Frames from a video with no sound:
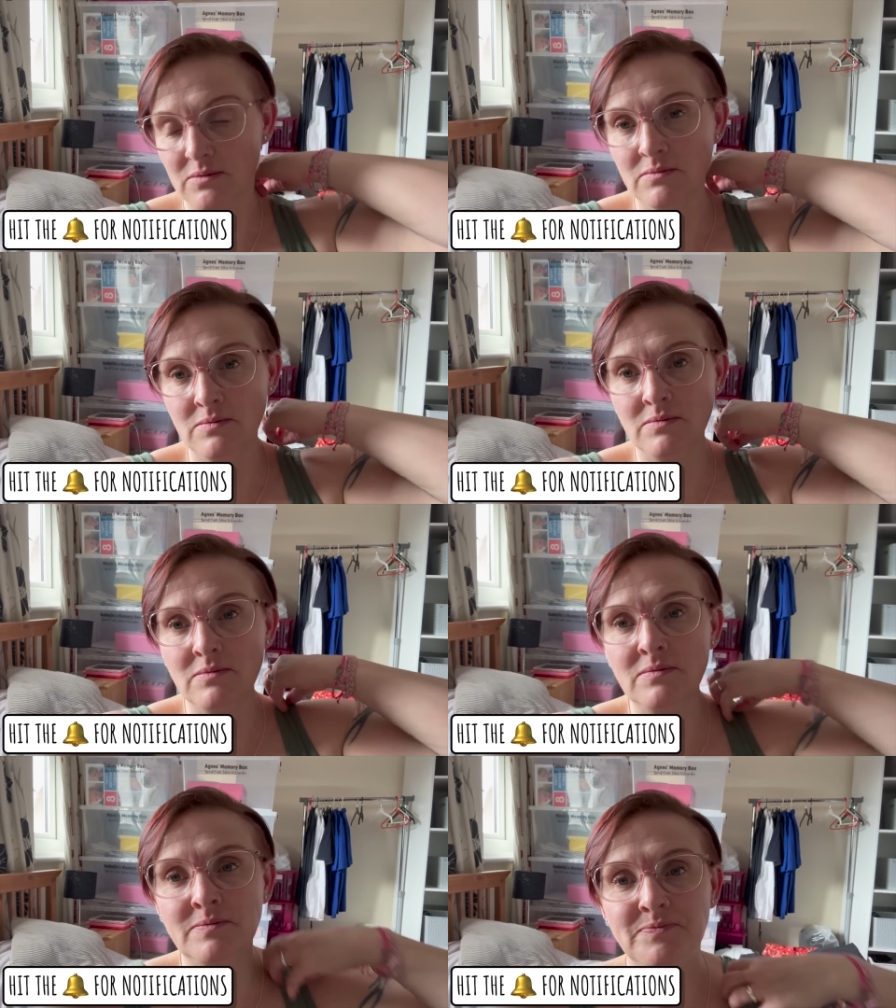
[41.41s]

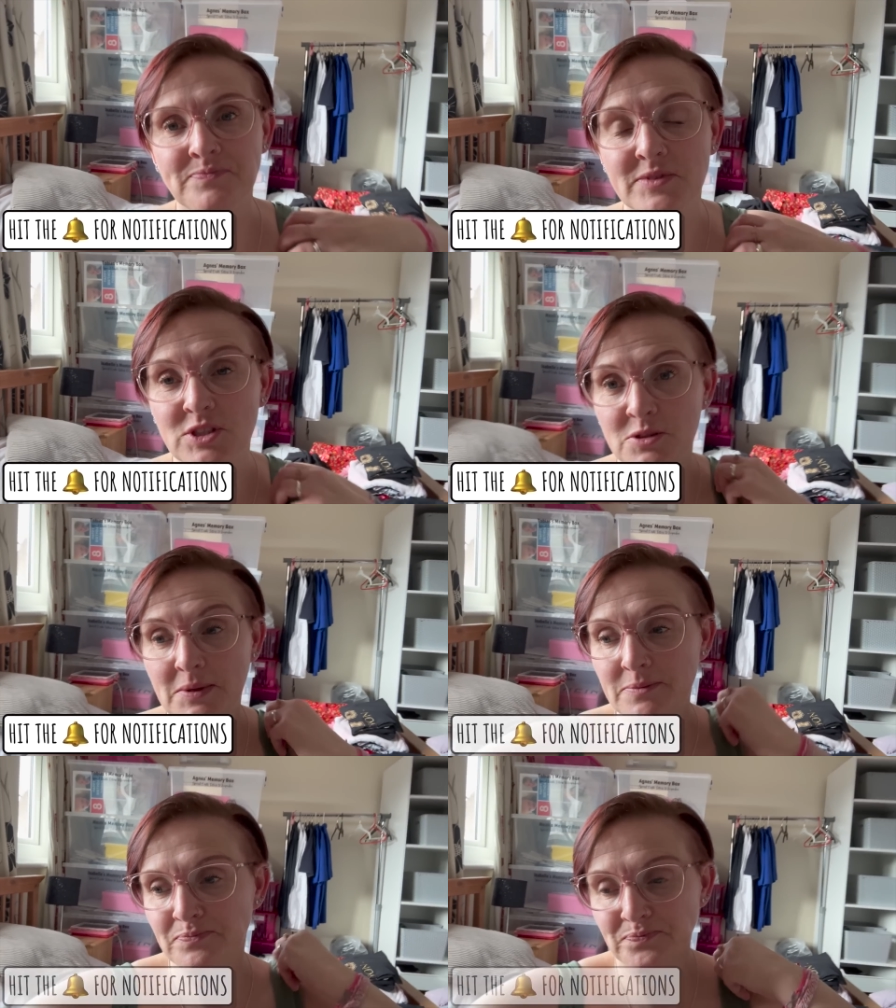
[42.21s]
excuse
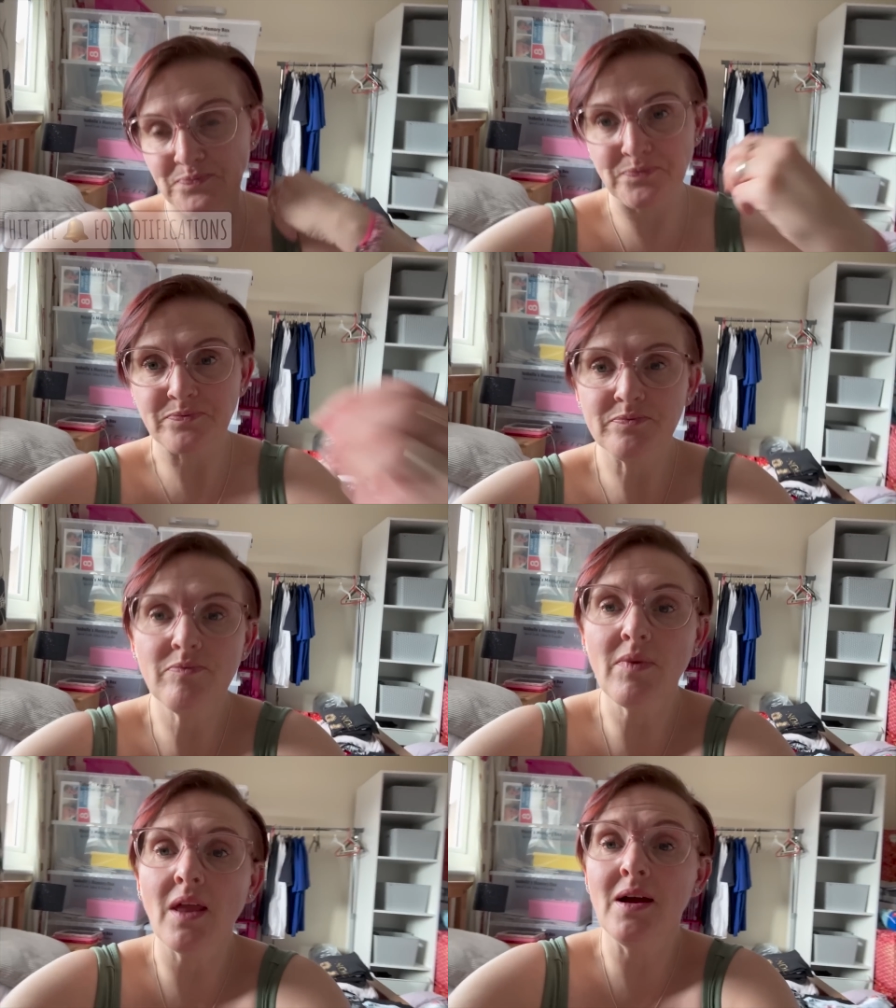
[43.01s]
me,
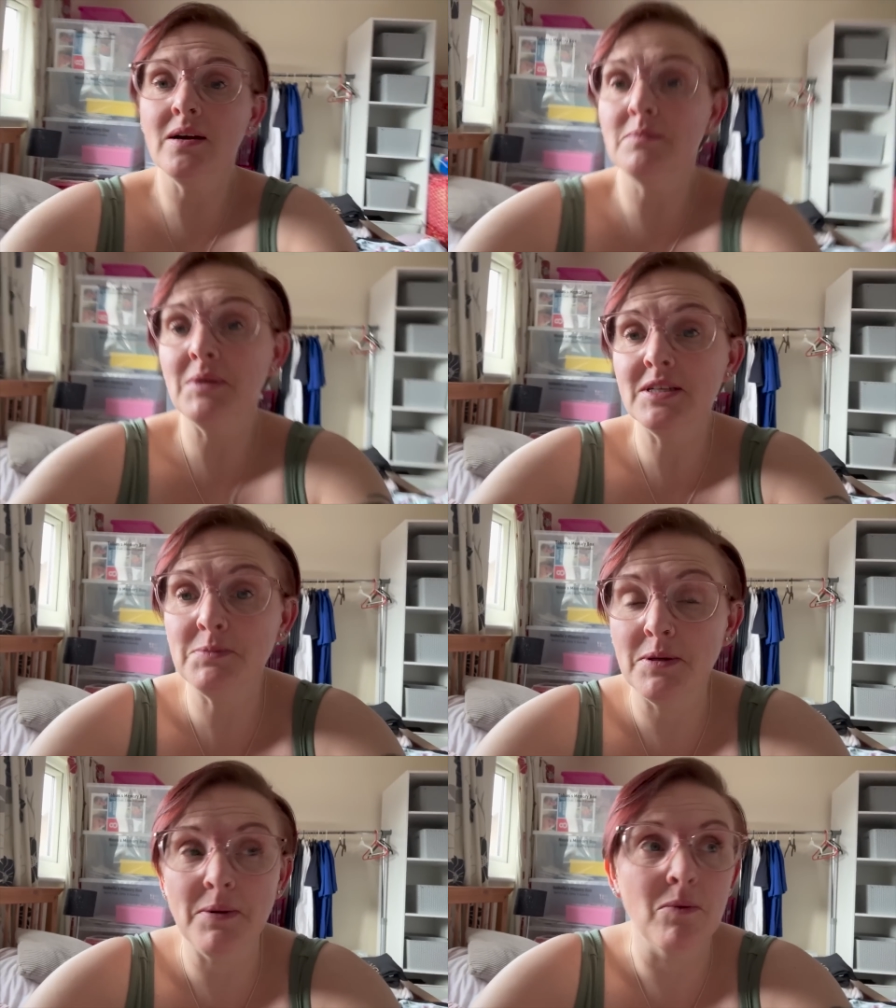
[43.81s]
um, has
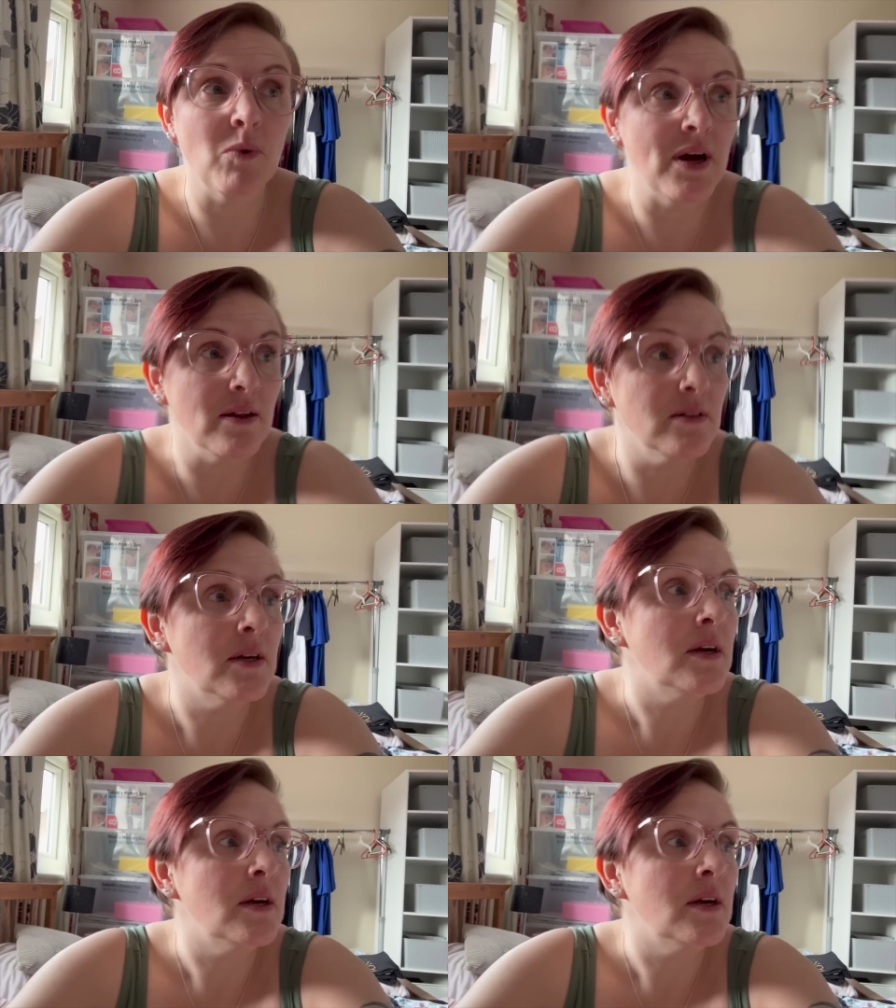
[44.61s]
been a bit unwell.